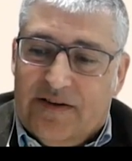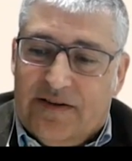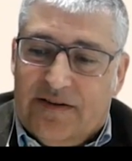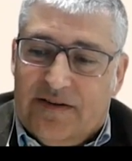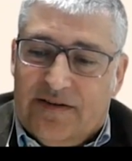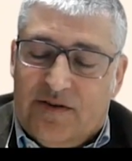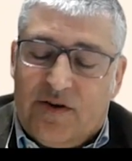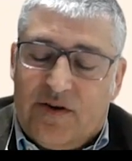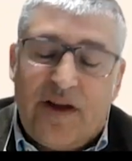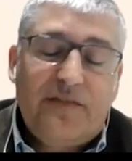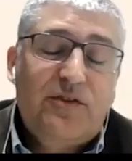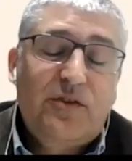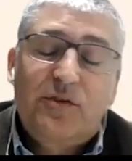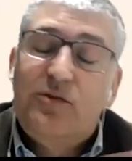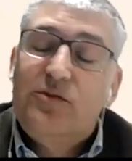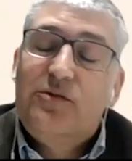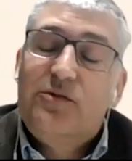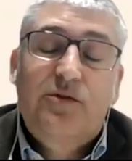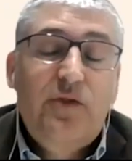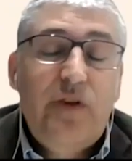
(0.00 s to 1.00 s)
You have to
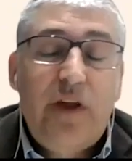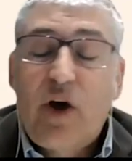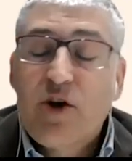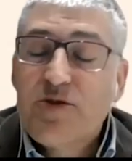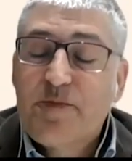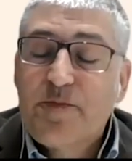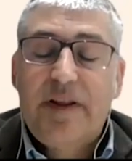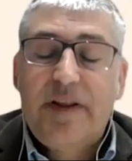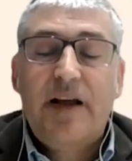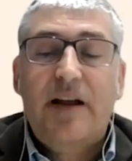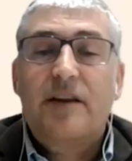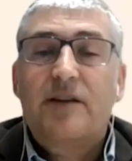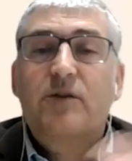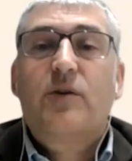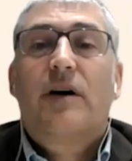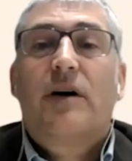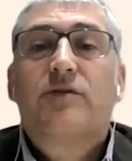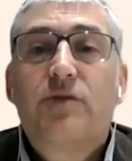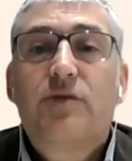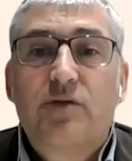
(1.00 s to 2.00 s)
go to the hospital and you
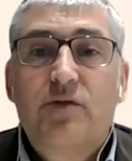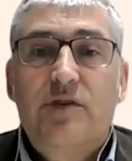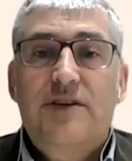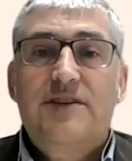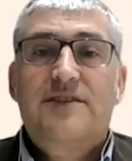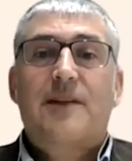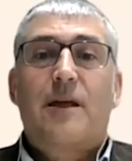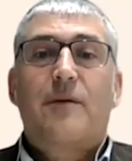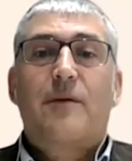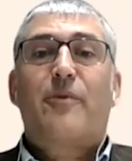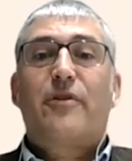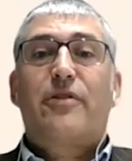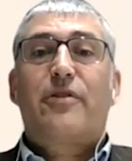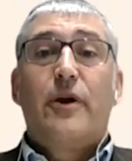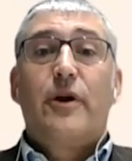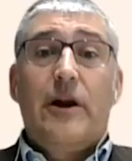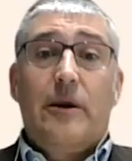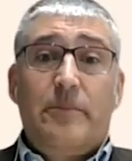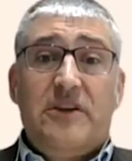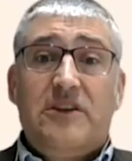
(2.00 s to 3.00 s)
have to do this type of
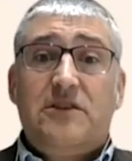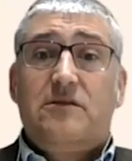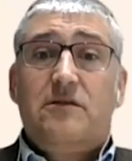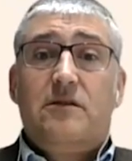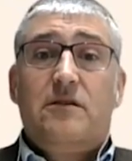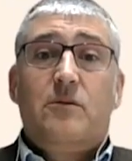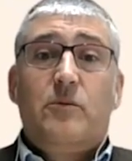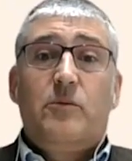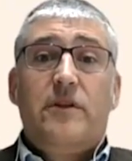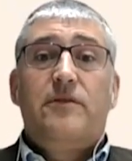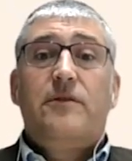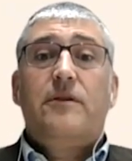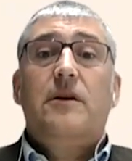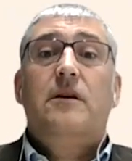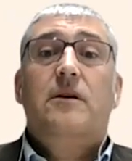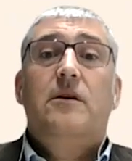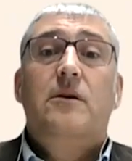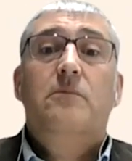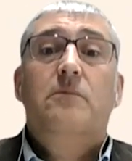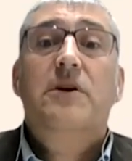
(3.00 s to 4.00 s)
therapies with
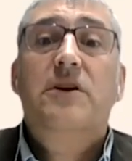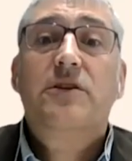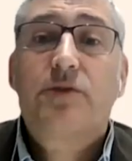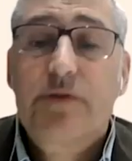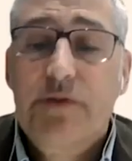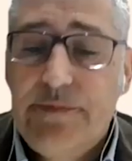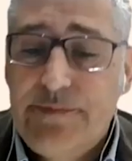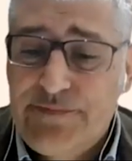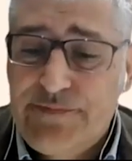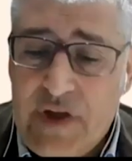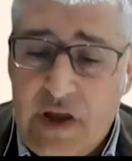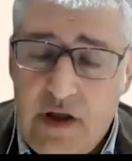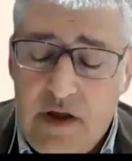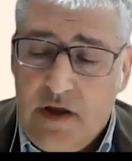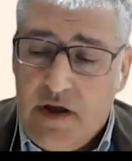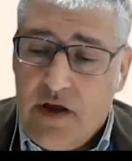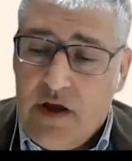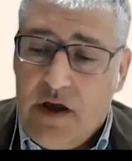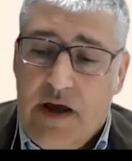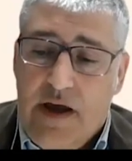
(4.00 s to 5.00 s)
in vitro,
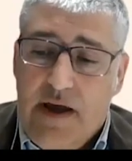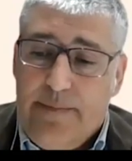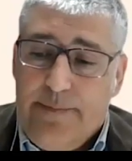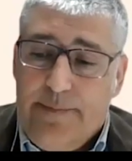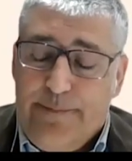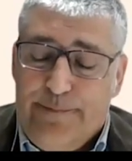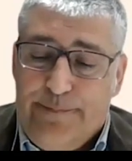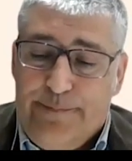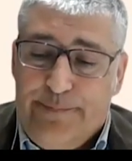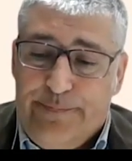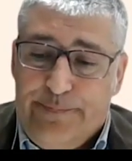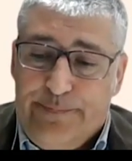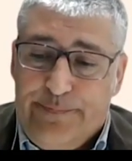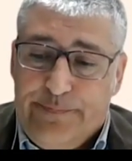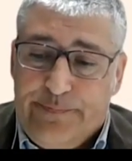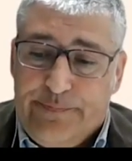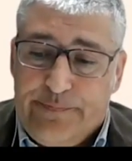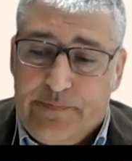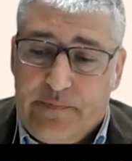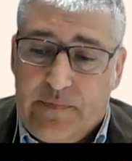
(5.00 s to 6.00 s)

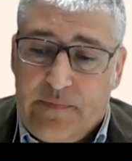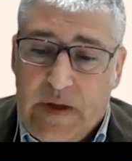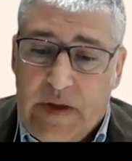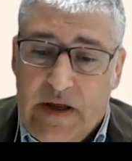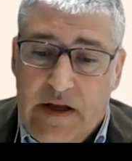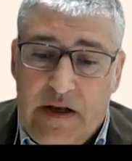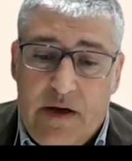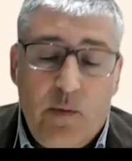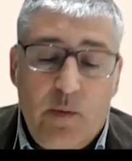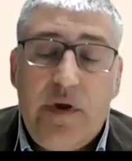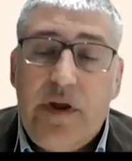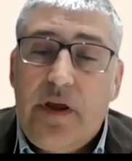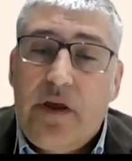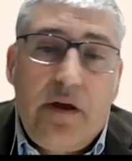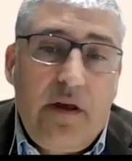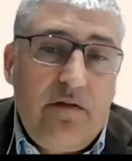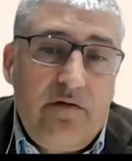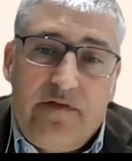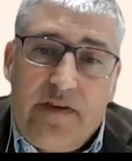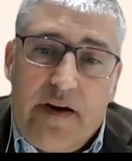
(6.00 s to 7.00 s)
and
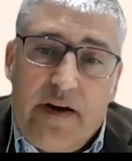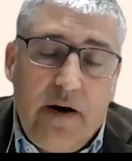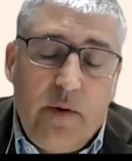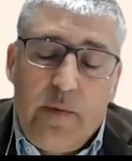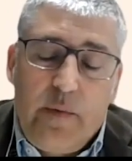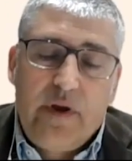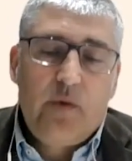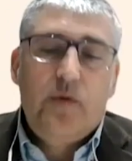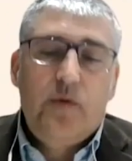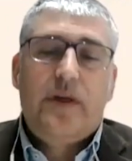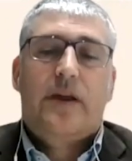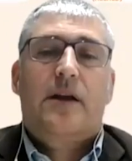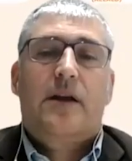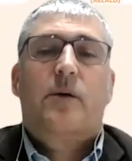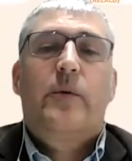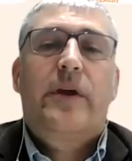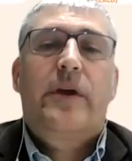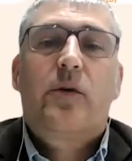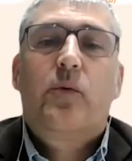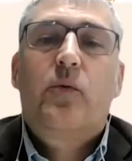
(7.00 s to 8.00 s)
finally we couldn't
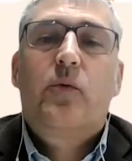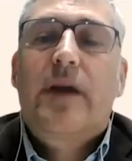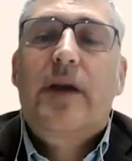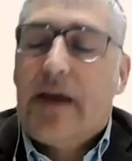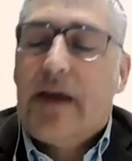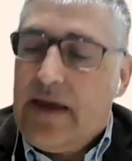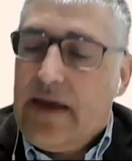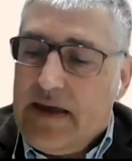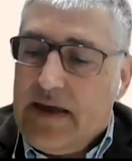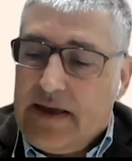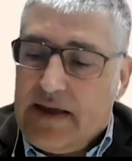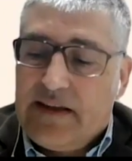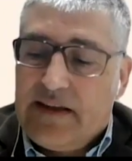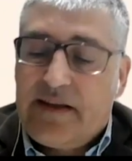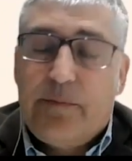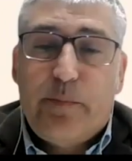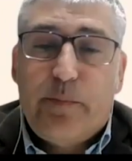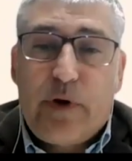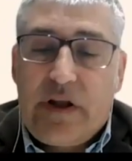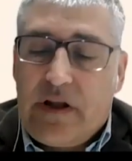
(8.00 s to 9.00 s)
get
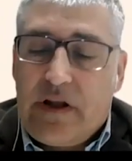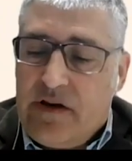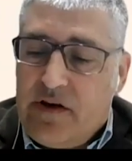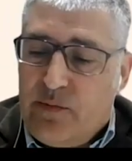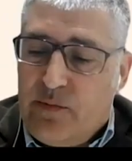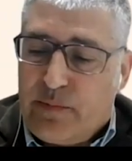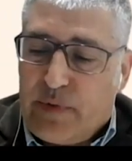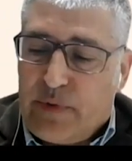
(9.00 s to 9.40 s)
a new